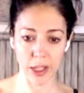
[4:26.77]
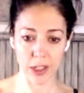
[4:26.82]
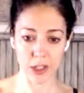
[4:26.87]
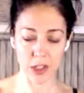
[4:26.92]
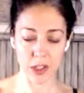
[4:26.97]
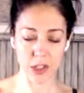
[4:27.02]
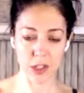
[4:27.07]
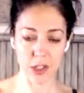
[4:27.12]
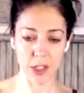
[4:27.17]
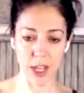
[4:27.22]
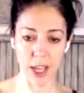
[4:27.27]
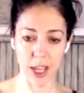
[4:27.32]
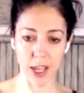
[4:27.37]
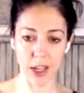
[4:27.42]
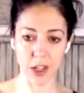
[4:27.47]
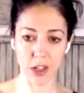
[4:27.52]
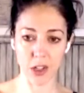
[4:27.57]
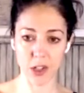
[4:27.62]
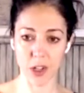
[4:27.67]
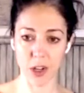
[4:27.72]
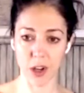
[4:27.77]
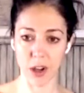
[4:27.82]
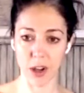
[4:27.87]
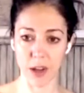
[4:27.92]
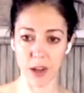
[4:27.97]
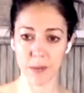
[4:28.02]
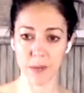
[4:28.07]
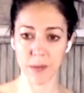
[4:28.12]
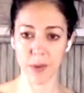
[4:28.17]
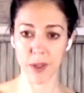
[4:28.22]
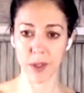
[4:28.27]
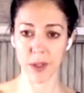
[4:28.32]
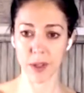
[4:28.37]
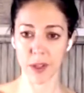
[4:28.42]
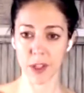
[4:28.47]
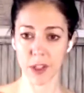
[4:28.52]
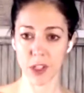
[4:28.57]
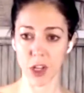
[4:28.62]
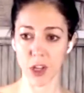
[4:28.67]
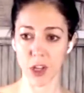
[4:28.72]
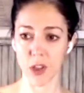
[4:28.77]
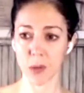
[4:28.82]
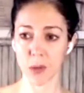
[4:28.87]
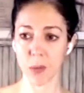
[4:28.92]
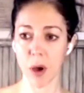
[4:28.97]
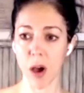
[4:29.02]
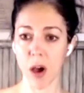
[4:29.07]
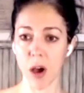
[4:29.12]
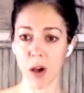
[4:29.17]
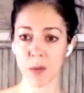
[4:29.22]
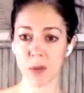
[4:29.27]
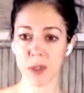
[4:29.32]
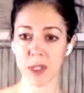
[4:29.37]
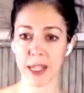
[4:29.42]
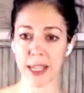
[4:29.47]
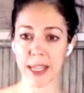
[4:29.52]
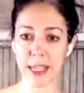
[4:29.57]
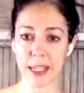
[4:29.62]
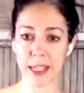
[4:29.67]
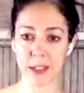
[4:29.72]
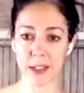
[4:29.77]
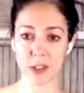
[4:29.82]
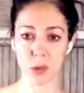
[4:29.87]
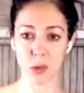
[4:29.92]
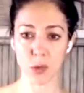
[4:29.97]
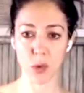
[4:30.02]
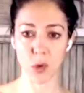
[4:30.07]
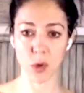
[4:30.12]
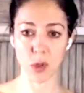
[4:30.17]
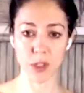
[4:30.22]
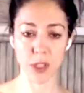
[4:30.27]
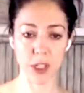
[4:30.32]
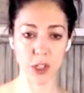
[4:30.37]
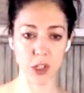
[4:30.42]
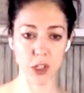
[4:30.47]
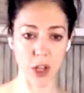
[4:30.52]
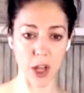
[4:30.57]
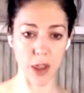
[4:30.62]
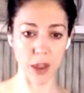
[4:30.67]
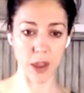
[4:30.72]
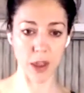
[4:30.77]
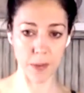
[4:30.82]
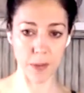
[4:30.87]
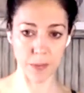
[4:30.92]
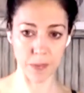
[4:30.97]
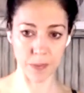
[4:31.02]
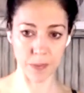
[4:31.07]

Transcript: Just take your time. Turn the palms in towards each other.